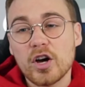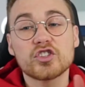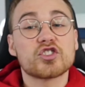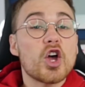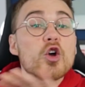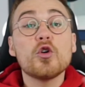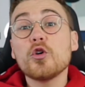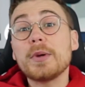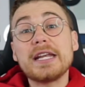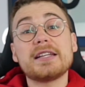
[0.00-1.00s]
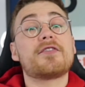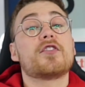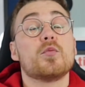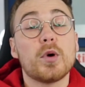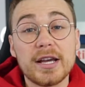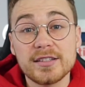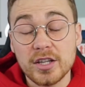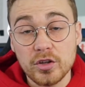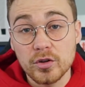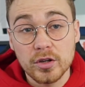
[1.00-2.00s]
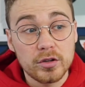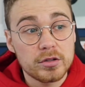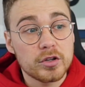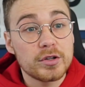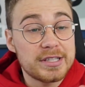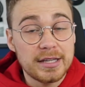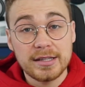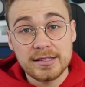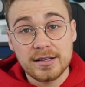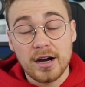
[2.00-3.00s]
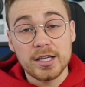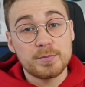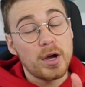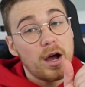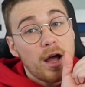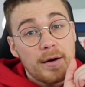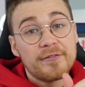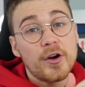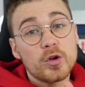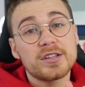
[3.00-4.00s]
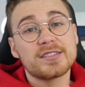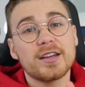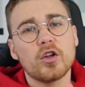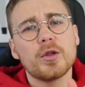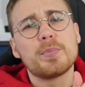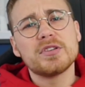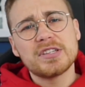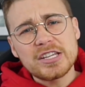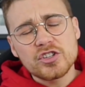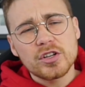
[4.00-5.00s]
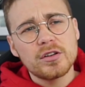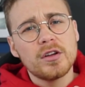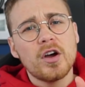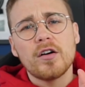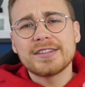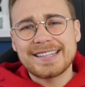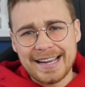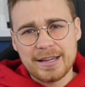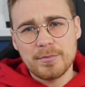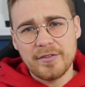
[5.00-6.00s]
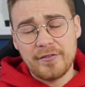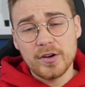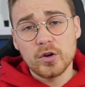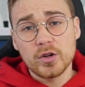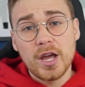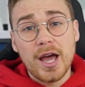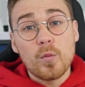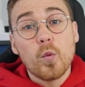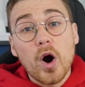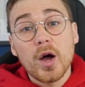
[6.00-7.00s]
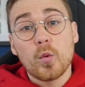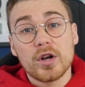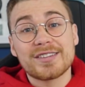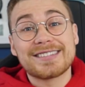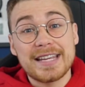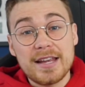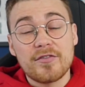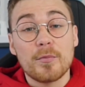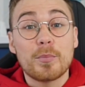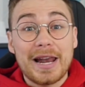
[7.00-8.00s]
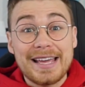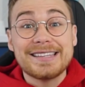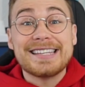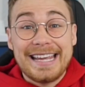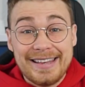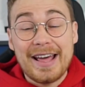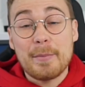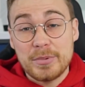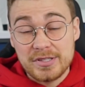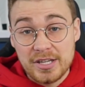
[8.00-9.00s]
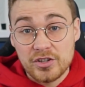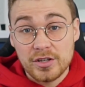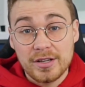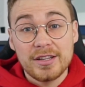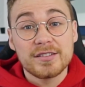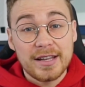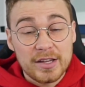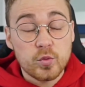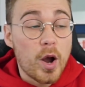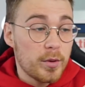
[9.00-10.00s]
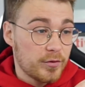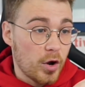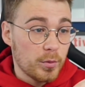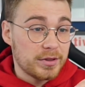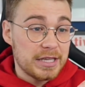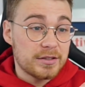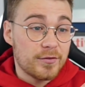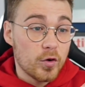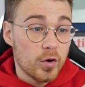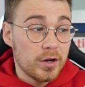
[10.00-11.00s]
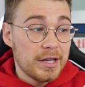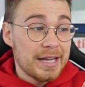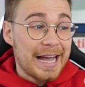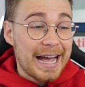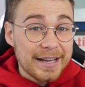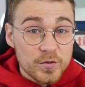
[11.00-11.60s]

so many different ways that you could critique these guys, but I'm focusing on the position of attacking midfield and what I want to see from players in that position. So that's why we've gone with these four. And